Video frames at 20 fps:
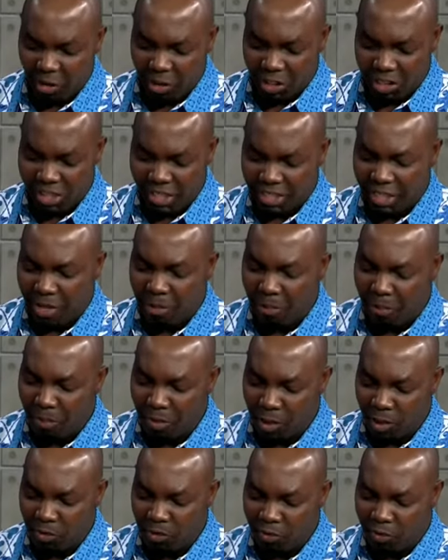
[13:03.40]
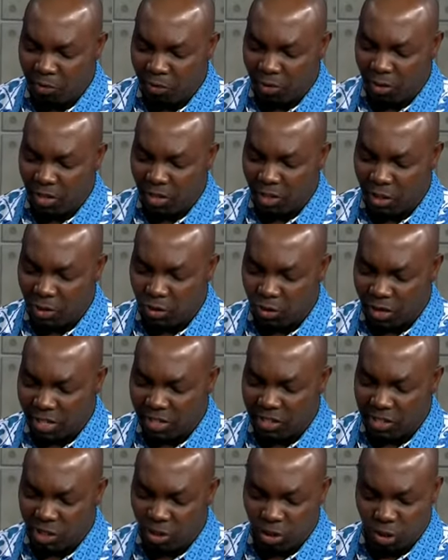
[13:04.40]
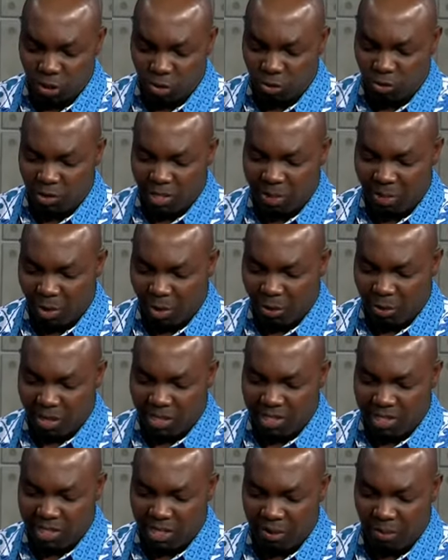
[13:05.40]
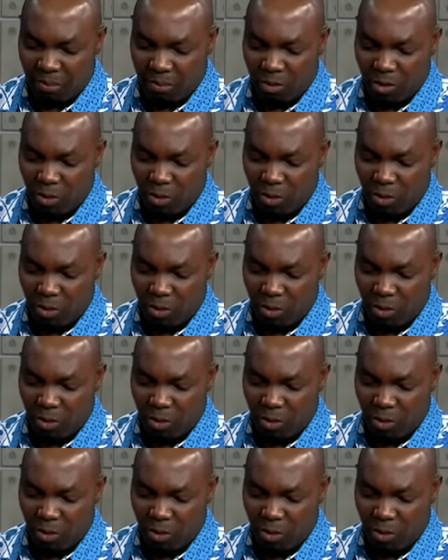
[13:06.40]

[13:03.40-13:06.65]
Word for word: negotiate a peaceful transition to democracy